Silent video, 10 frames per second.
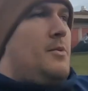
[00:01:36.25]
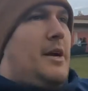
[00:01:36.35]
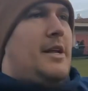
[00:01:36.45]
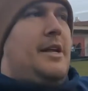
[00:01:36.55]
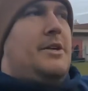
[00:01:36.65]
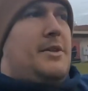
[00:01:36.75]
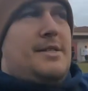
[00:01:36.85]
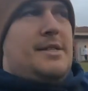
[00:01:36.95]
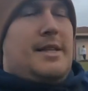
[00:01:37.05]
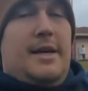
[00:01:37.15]
We're gonna do
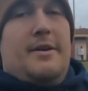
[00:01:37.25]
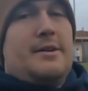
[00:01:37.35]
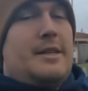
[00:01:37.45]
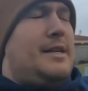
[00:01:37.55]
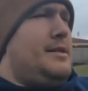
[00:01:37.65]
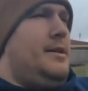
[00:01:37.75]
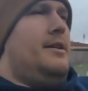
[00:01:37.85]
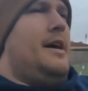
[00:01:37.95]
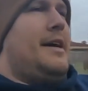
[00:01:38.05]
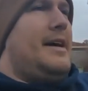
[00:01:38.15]
this literally
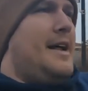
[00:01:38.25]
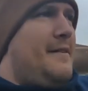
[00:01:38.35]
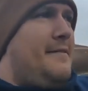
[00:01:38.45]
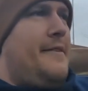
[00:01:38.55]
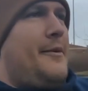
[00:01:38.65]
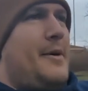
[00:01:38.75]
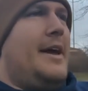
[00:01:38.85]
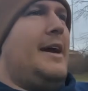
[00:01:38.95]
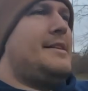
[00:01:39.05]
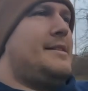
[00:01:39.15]
until I cannot feel my
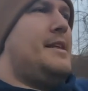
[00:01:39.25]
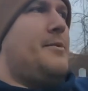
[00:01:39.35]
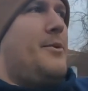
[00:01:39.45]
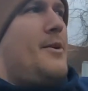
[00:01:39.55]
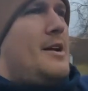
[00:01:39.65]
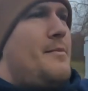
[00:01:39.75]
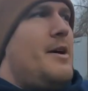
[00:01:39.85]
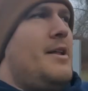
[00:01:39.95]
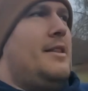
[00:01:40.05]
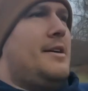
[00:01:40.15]
hands anymore and I'm
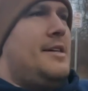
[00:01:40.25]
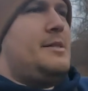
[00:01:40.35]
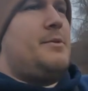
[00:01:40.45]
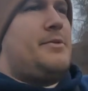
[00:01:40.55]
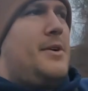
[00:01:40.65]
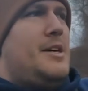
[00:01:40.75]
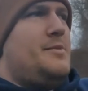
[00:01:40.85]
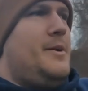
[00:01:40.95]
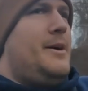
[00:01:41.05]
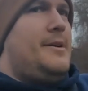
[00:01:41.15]
right on the cusp of
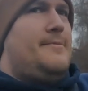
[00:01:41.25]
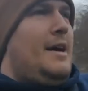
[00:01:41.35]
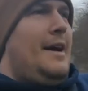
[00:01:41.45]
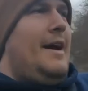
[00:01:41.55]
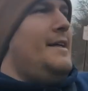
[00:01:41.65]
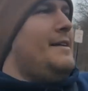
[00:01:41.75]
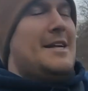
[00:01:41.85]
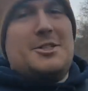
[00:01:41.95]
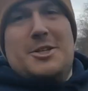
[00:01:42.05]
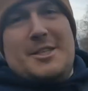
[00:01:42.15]
frostbite, and
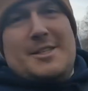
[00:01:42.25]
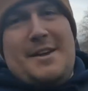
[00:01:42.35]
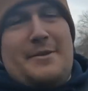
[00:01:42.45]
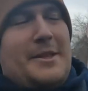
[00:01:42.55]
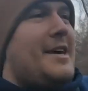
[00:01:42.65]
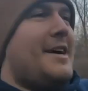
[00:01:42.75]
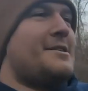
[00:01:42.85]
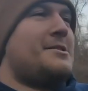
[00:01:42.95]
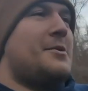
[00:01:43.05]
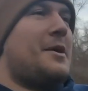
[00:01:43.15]
that's just a safety thing.
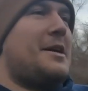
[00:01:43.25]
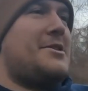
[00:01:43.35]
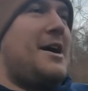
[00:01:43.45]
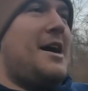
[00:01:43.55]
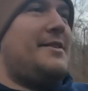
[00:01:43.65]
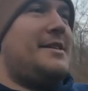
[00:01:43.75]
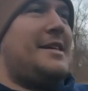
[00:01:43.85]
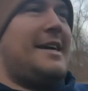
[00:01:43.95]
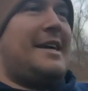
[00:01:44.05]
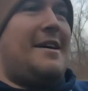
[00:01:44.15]
So we're gonna drive
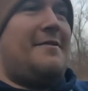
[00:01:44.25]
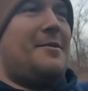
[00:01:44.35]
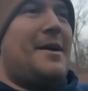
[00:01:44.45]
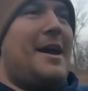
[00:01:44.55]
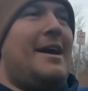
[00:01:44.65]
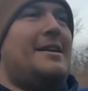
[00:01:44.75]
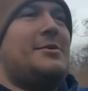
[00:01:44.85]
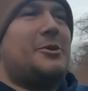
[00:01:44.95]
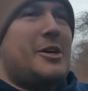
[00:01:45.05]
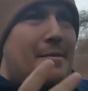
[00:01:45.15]
until I can't feel my
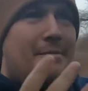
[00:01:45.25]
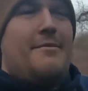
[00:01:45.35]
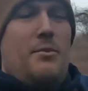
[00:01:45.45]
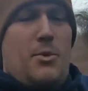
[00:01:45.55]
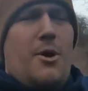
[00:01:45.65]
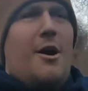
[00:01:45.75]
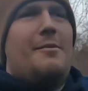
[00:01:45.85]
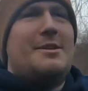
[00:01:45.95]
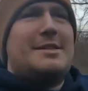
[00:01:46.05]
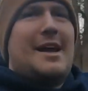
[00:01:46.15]
hands, which we're
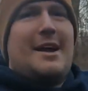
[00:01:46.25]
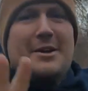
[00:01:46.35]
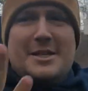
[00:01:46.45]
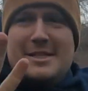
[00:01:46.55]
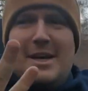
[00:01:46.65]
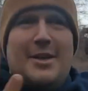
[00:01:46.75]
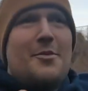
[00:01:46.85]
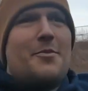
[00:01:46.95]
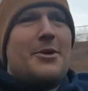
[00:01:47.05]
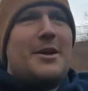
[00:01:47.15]
almost there. You can tell
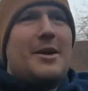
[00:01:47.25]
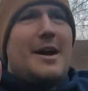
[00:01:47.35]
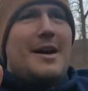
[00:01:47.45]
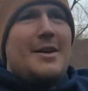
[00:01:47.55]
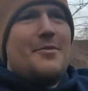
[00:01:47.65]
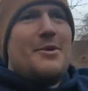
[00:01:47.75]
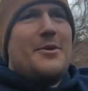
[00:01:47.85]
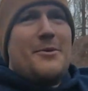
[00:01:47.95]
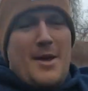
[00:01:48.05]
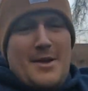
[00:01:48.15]
they're pretty
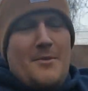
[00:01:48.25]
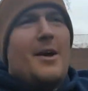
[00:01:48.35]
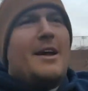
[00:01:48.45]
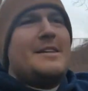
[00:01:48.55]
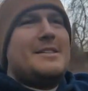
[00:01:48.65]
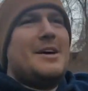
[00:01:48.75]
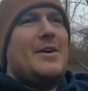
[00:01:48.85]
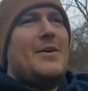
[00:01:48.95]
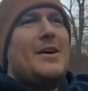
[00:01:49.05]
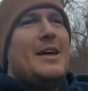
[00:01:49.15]
red and white.
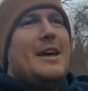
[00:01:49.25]
So